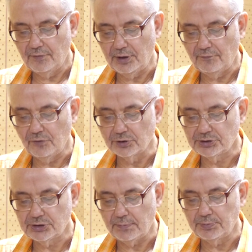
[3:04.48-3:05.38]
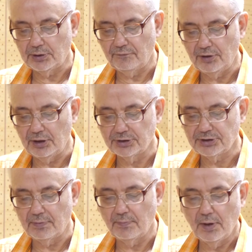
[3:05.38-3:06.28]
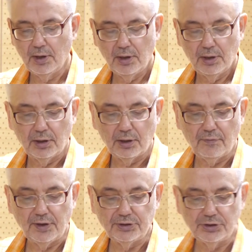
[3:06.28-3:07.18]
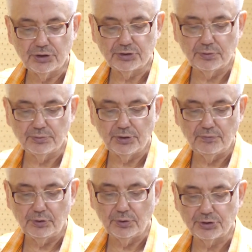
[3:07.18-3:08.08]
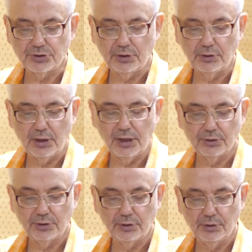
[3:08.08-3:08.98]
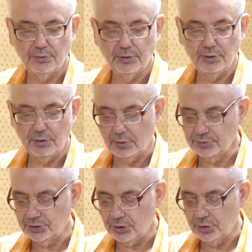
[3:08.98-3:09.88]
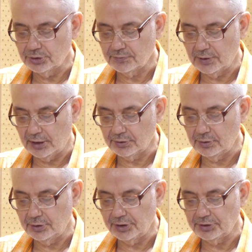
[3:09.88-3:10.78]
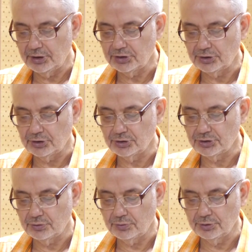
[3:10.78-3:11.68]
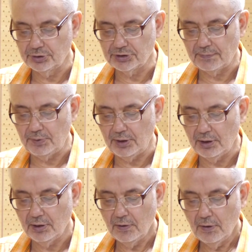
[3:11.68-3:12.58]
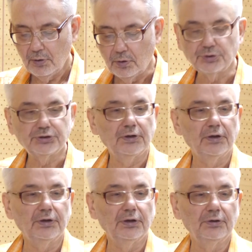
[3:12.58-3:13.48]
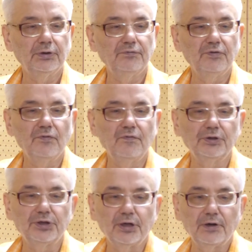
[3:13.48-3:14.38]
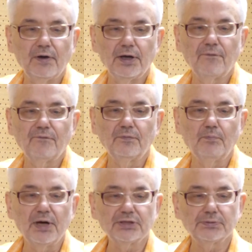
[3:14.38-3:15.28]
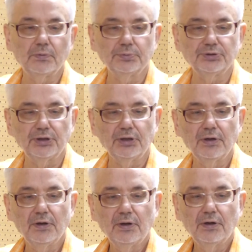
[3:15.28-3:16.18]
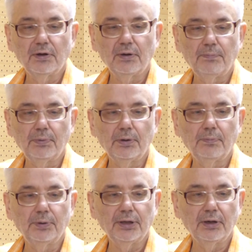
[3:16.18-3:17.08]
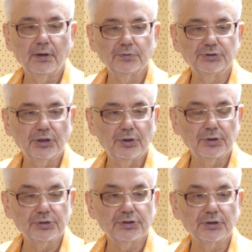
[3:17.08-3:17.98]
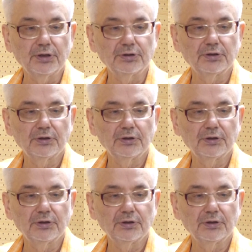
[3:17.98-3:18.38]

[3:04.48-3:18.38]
very first chapter, where some quantities of the velocity of the Earth's angular rotation and so on is appear. Also, you will require mass of the Earth and